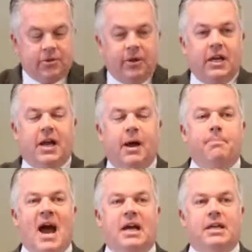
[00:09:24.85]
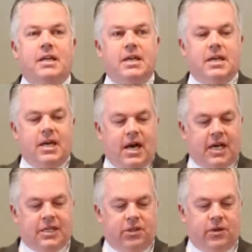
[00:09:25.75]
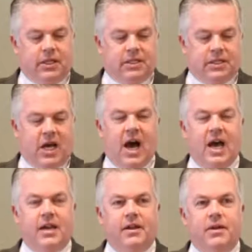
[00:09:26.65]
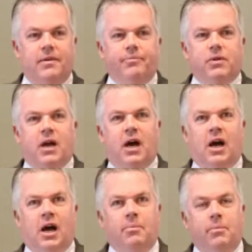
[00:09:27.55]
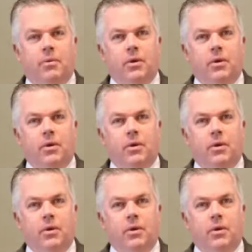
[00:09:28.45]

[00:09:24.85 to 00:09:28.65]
So we're going to come back uh, to this thought. Um,